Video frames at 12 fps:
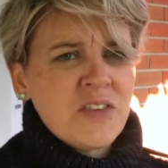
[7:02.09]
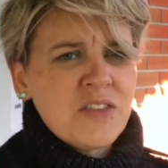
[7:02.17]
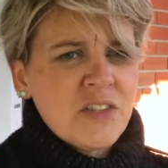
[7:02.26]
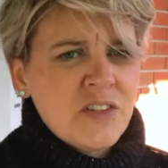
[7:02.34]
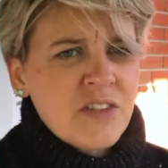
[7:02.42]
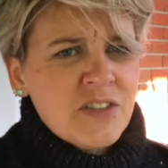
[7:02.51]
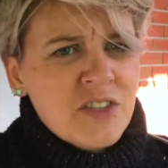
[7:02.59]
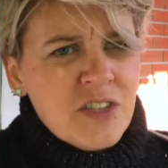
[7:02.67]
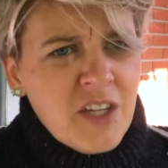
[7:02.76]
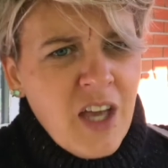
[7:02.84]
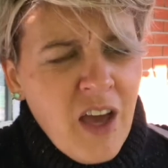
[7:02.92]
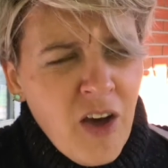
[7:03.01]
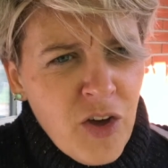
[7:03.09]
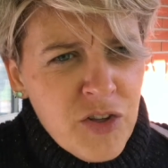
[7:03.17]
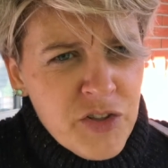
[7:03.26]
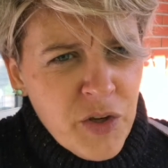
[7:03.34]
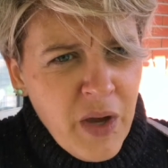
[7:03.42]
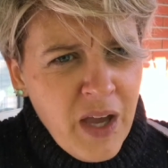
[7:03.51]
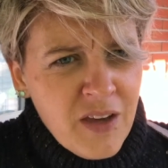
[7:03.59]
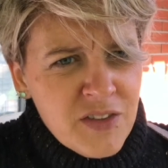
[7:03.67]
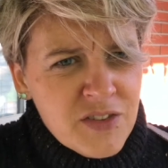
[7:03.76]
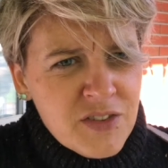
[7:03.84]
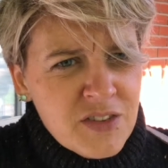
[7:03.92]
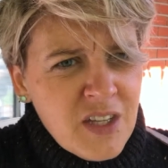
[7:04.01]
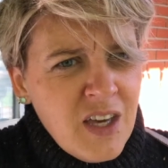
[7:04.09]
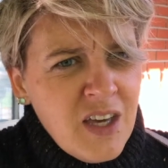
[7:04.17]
theorist also asks